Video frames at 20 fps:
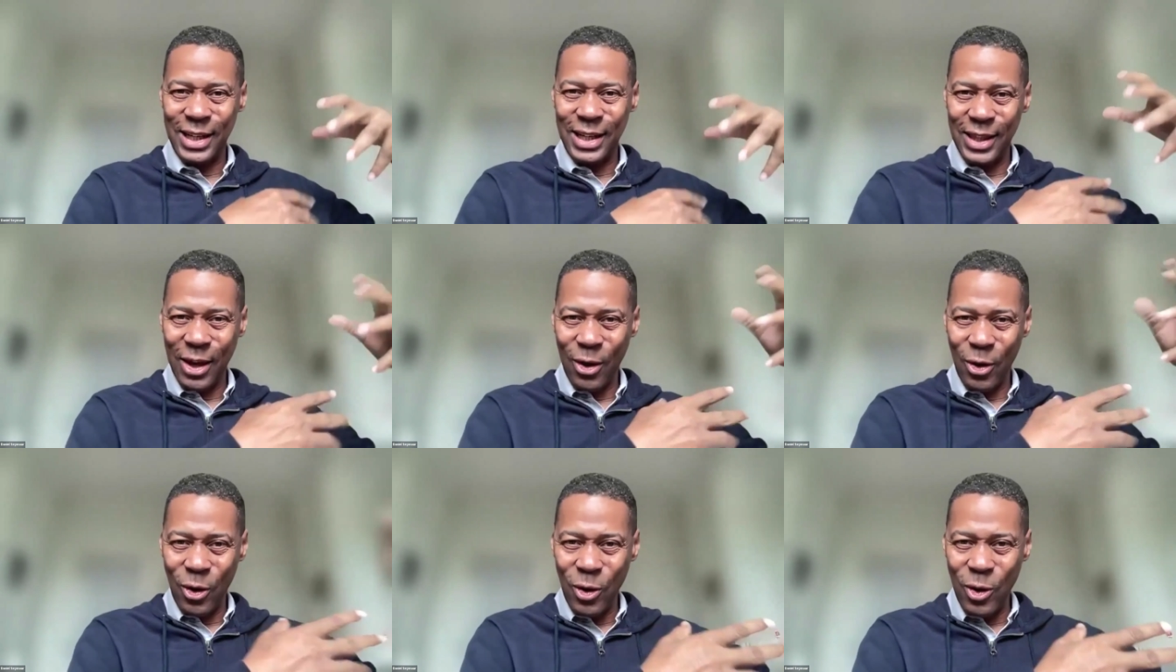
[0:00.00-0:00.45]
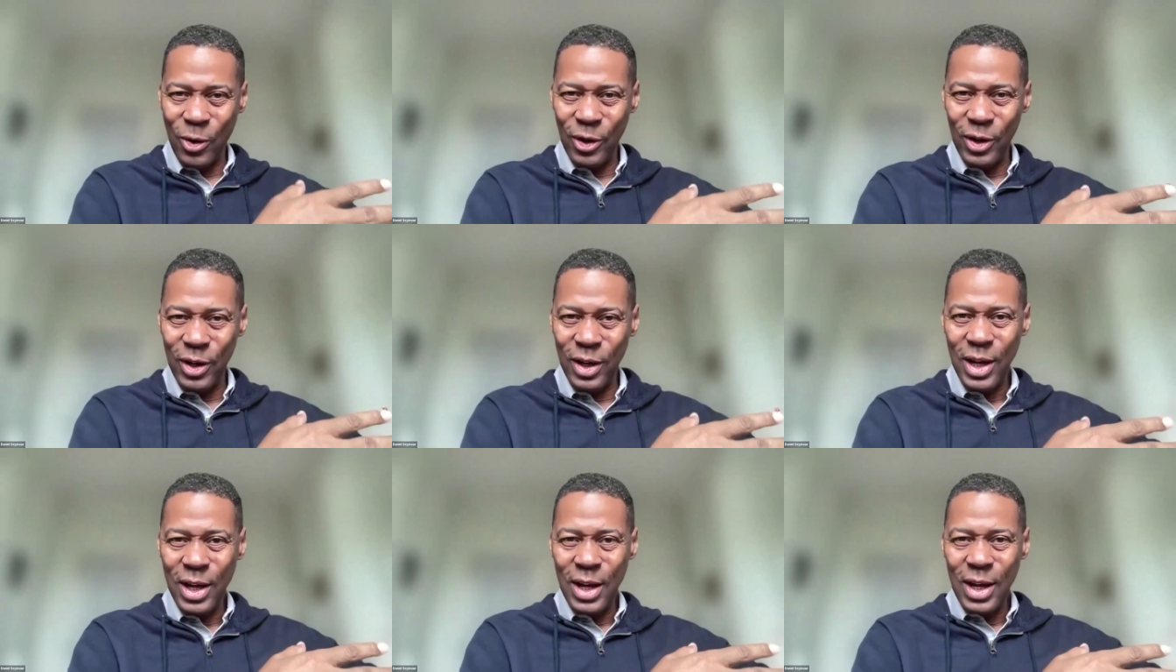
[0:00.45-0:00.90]
and in their
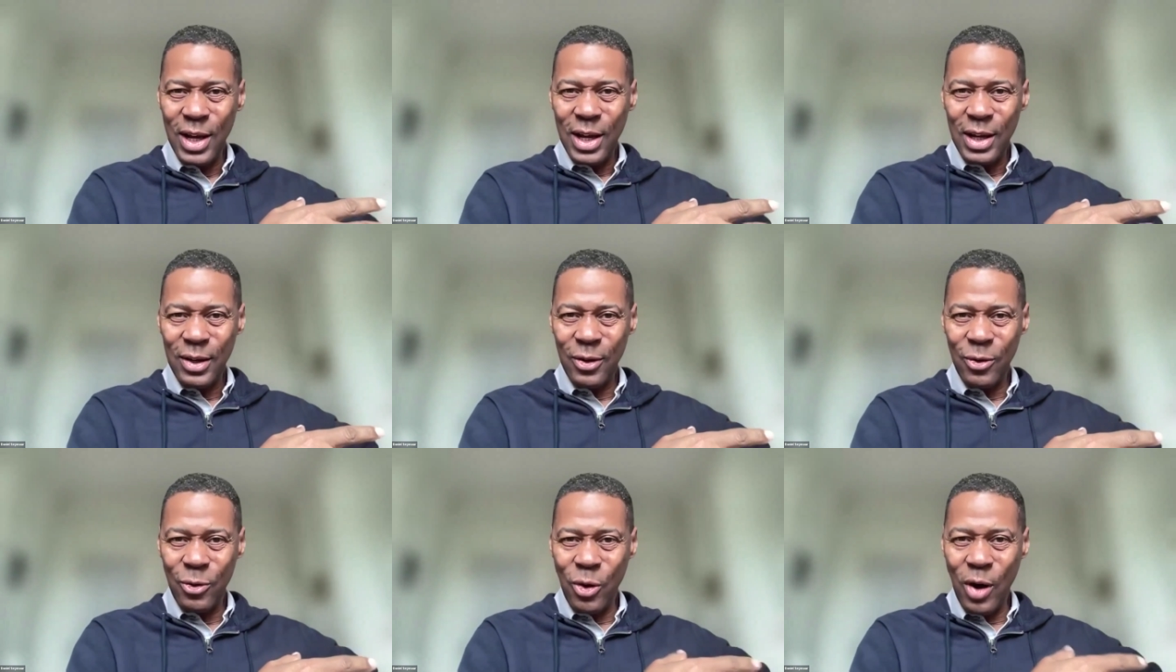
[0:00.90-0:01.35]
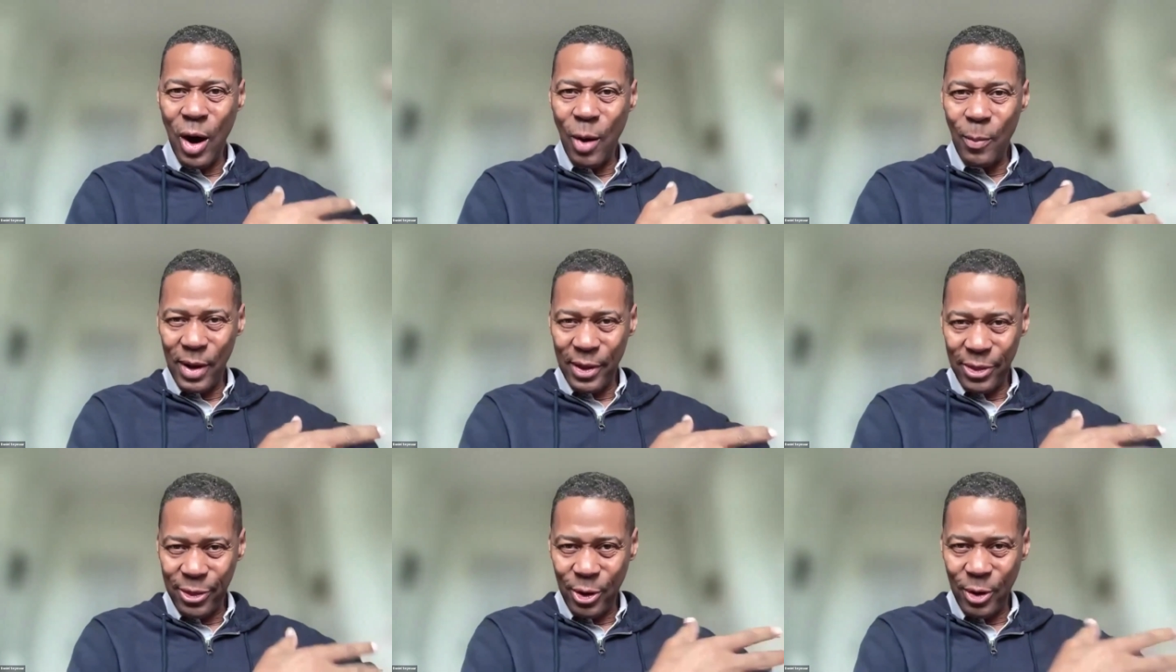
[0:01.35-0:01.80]
own
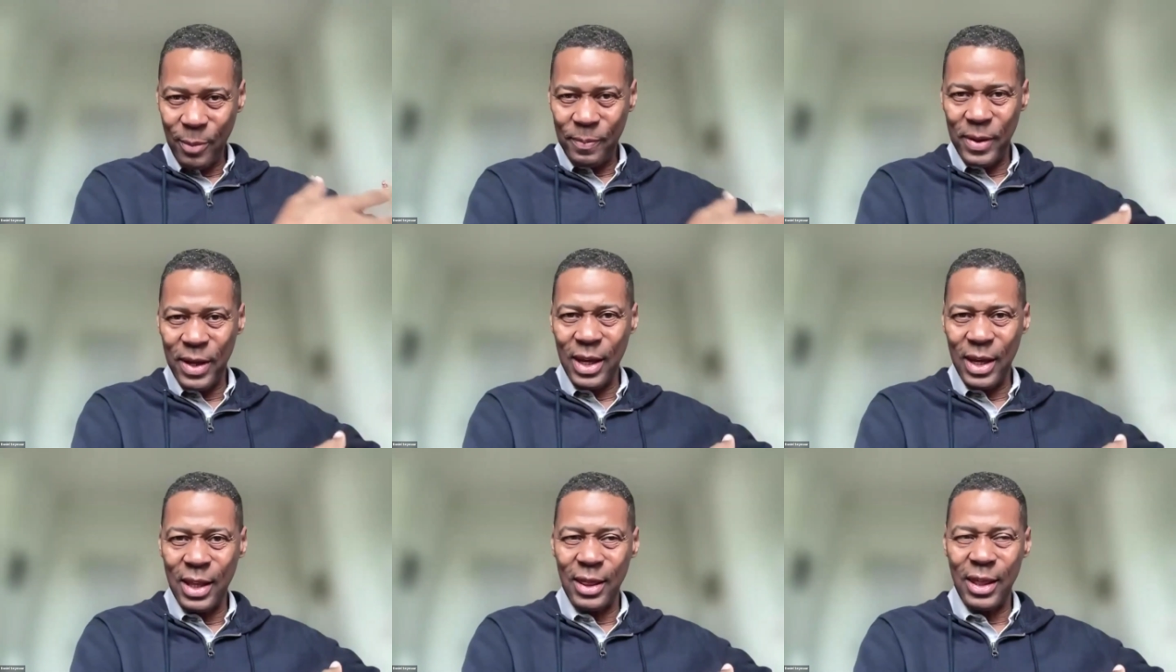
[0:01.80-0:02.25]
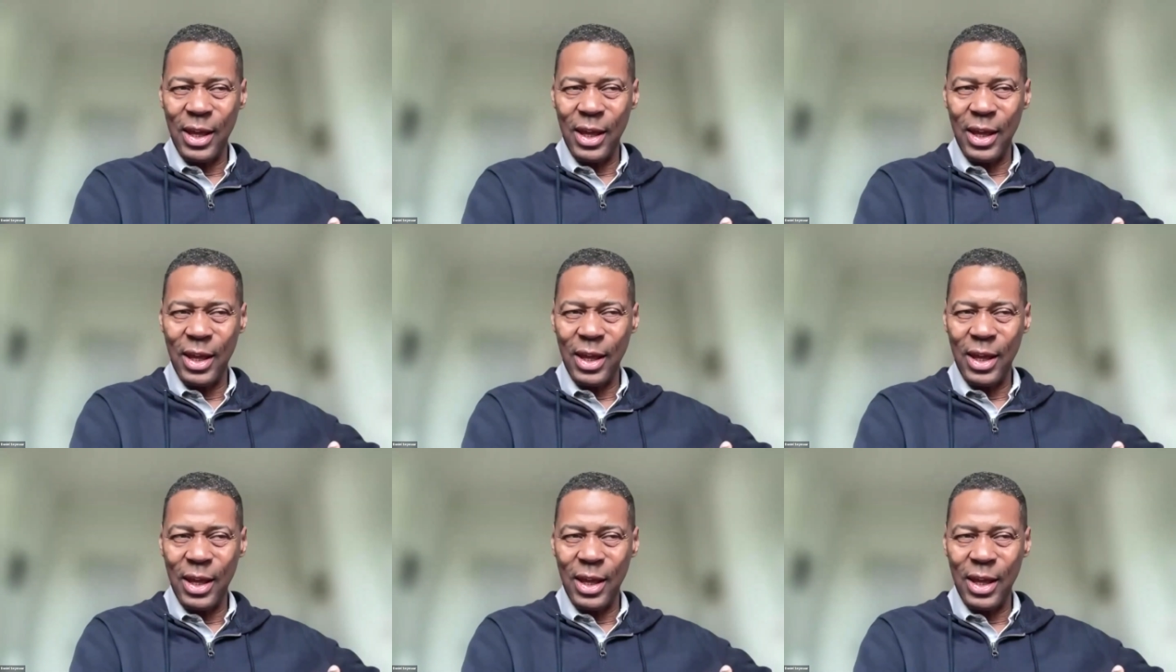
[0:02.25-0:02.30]
aromatherapy